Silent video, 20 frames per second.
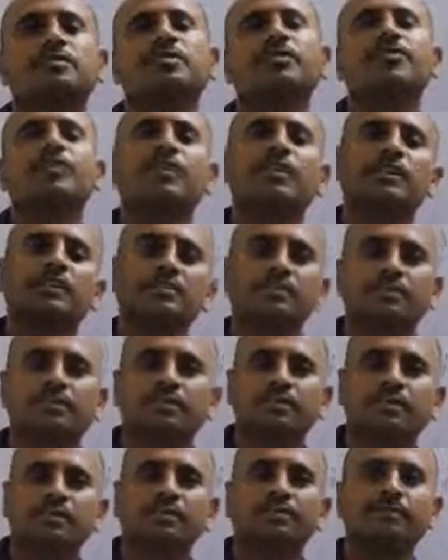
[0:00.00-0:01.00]
the feelings.
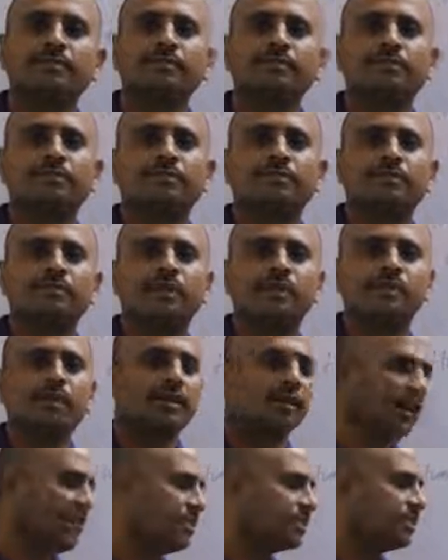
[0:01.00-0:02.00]

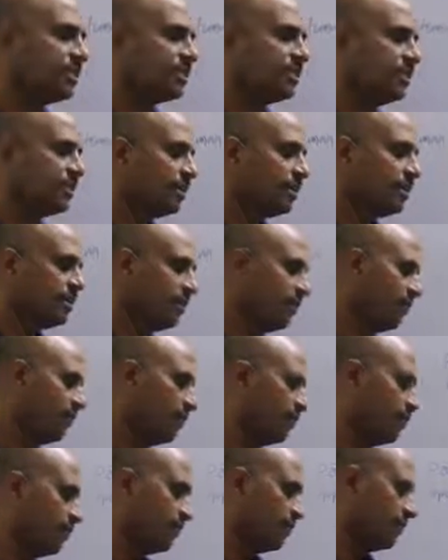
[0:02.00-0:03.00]
Next, the
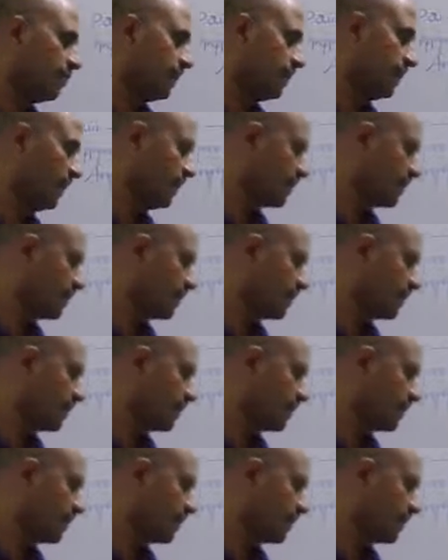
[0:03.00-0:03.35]
fourth one